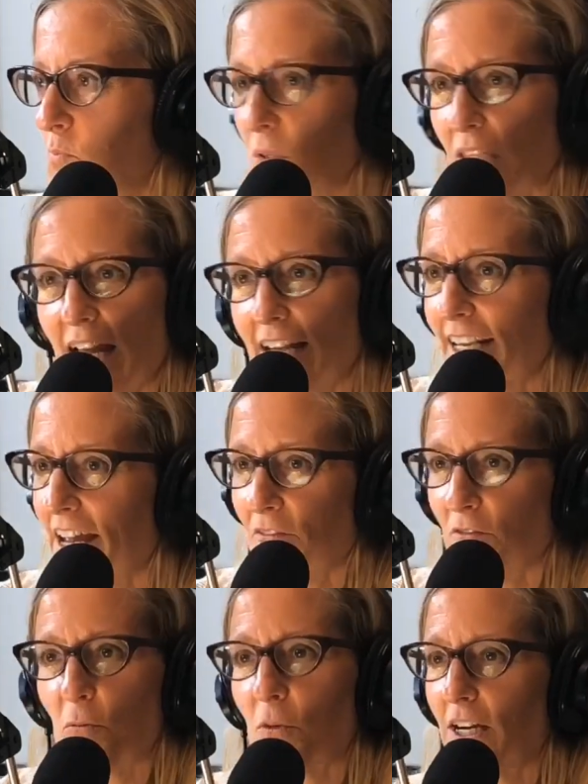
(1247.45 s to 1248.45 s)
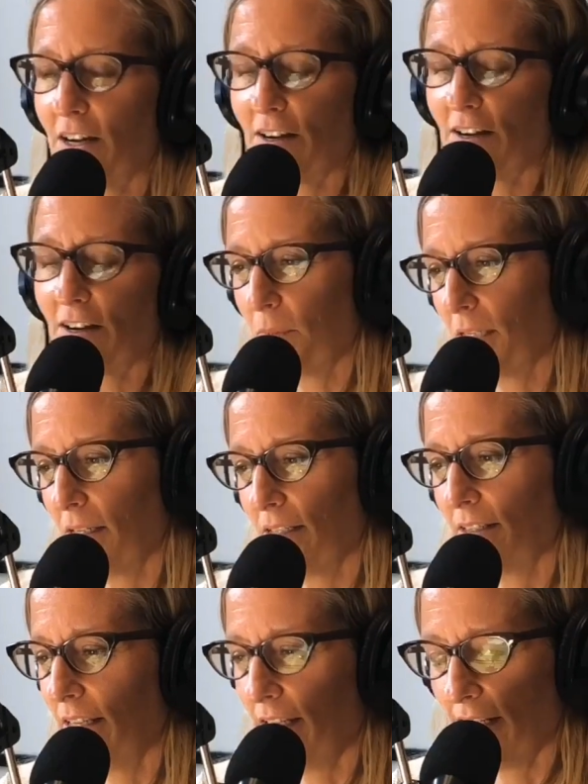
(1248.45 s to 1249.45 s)
bled everywhere, and
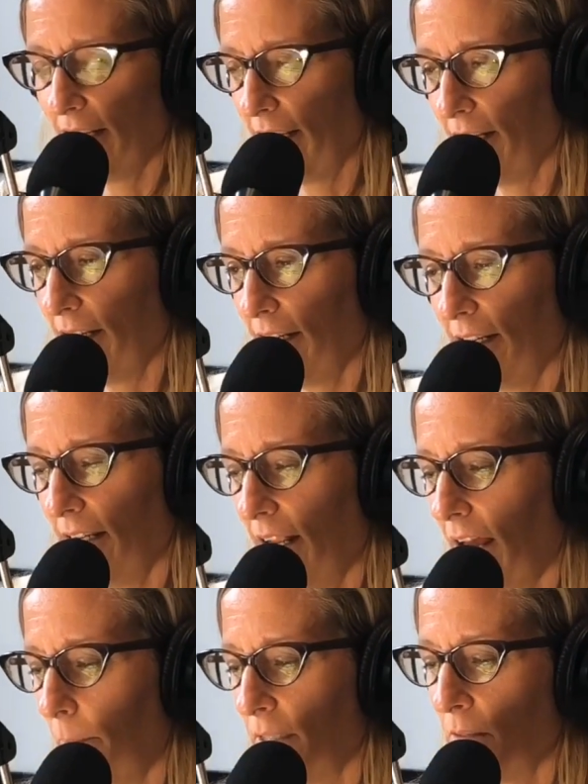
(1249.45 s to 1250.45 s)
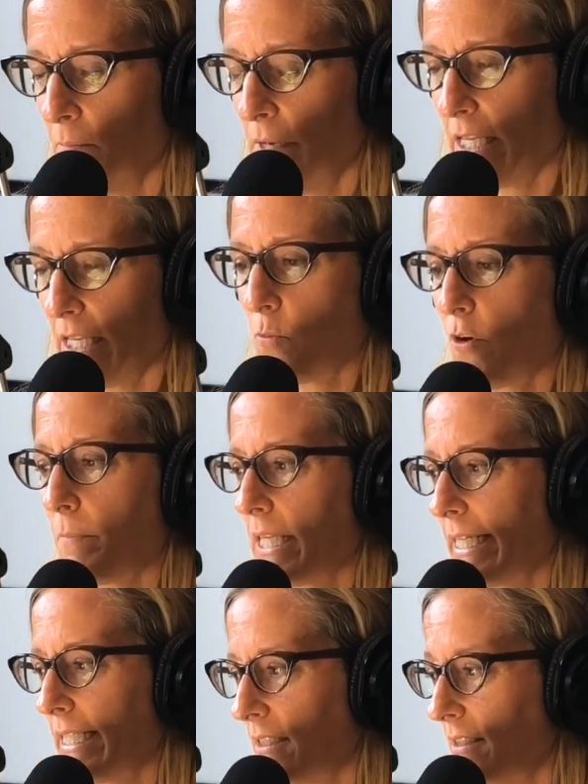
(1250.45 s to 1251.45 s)
it happened in many more
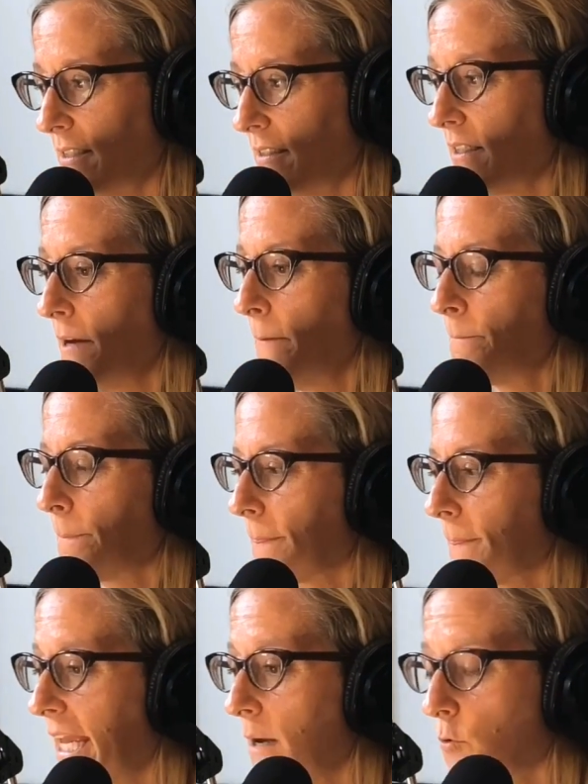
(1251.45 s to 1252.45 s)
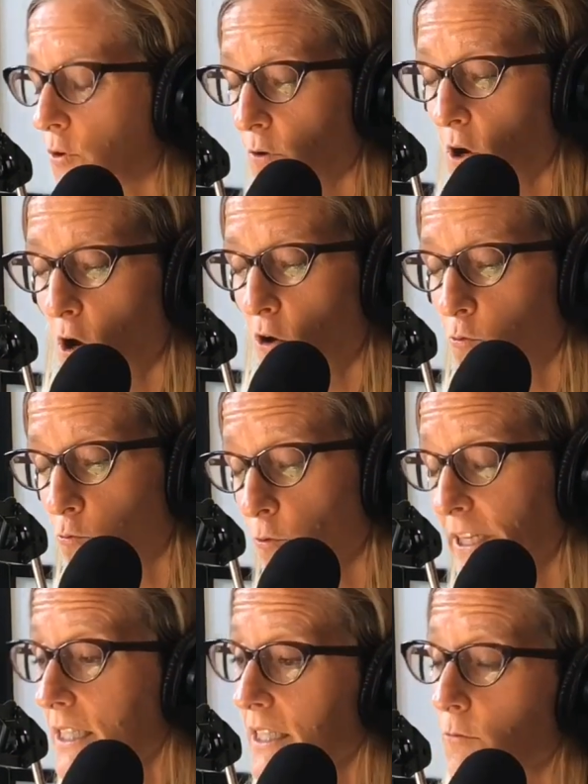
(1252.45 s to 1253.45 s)
places. They were
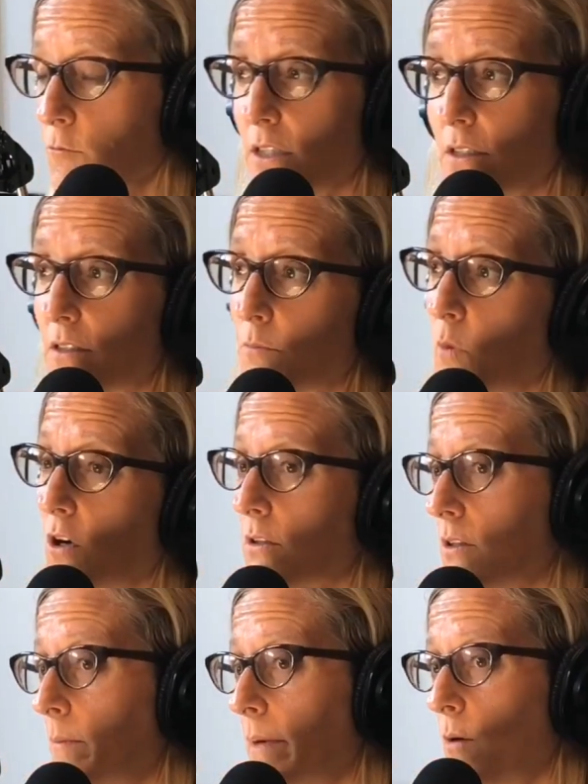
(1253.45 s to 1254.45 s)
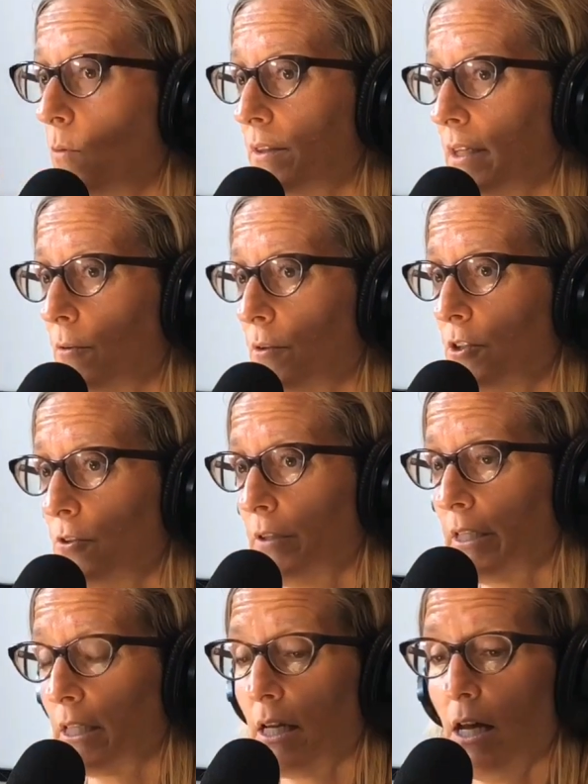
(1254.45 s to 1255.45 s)
really, really smart about what they were
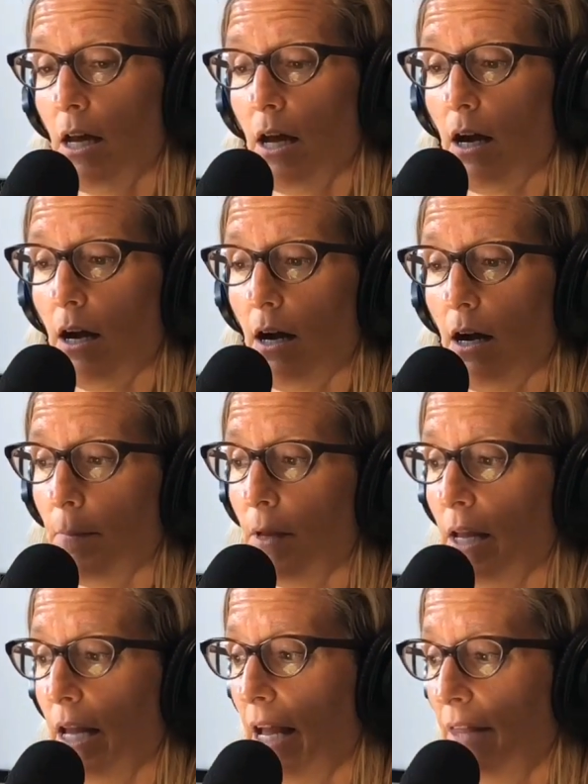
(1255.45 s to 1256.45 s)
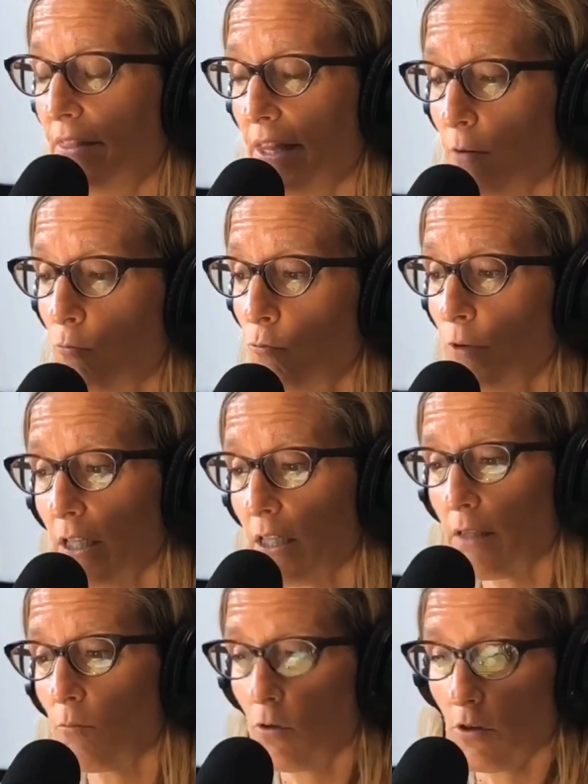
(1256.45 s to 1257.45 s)
doing, and they
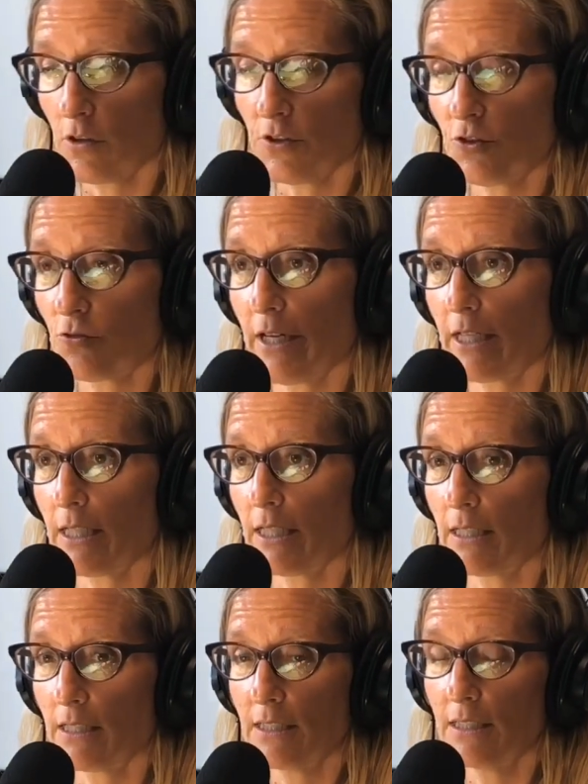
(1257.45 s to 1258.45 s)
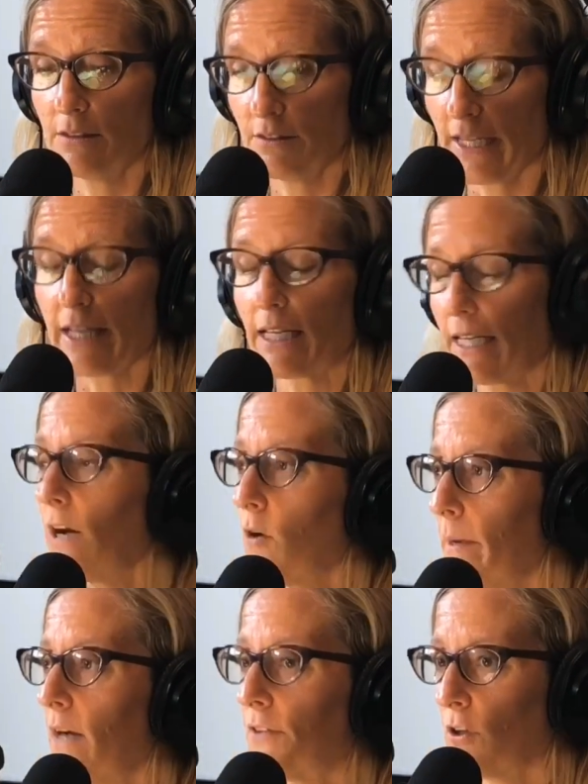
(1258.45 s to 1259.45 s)
really were striking. They care
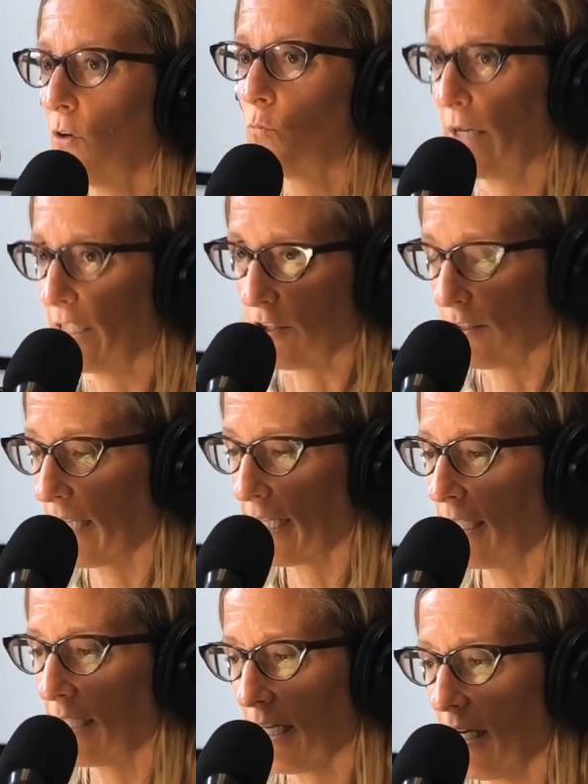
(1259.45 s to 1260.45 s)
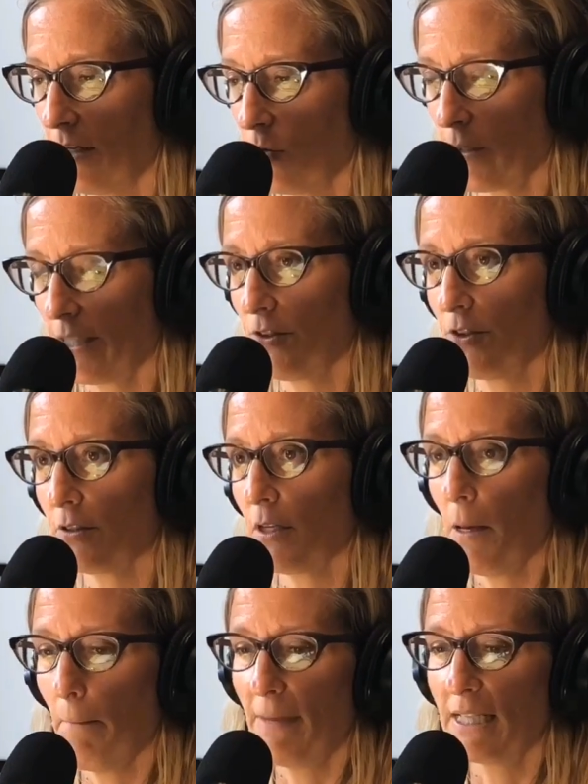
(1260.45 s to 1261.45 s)
about their own wages. They need higher wages,
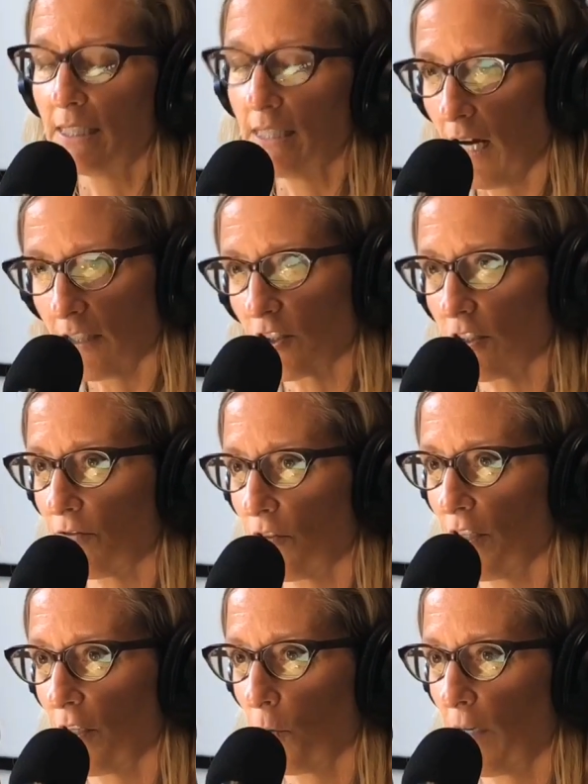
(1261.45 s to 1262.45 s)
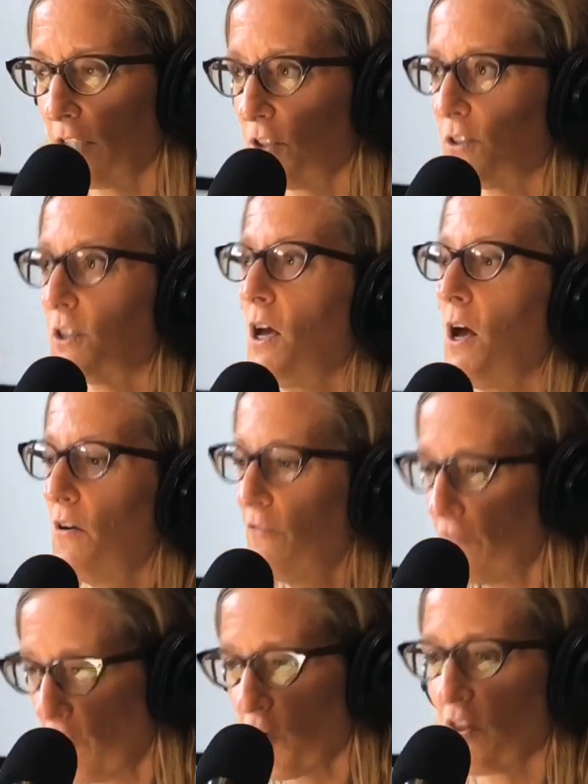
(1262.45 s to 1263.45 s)
but not just for their wages,
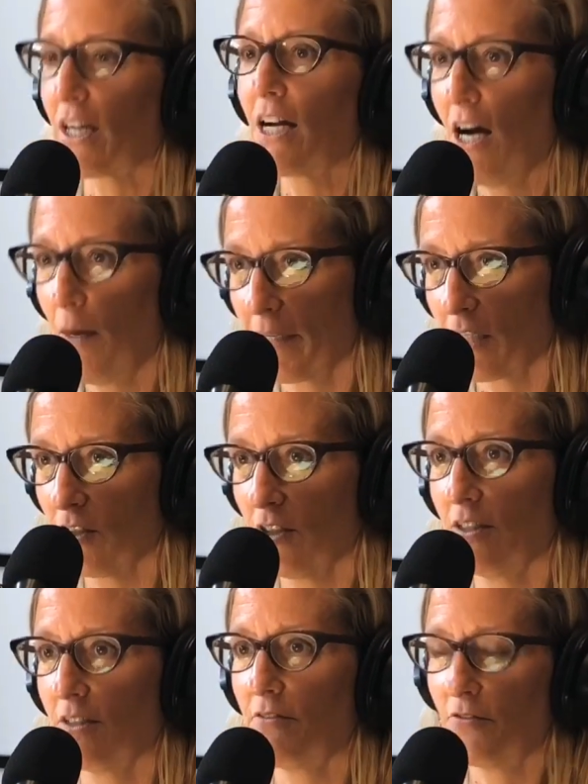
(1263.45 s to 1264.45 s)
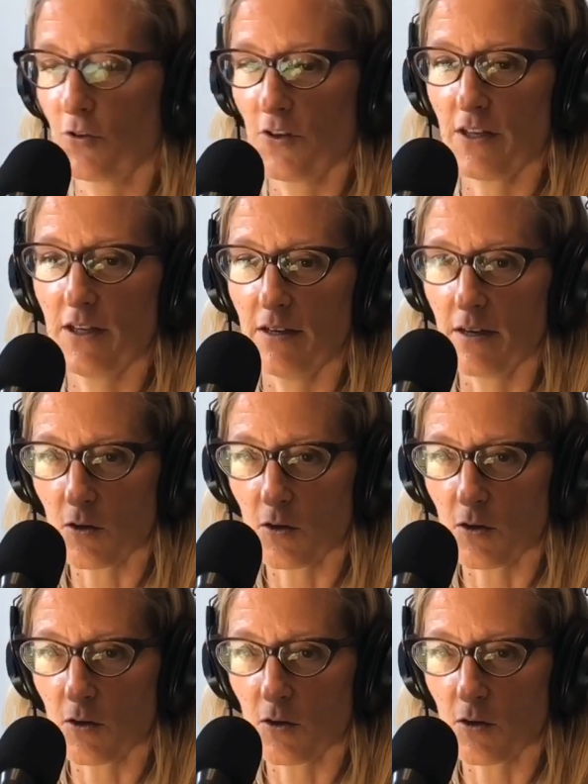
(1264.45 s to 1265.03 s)
for the common good, for the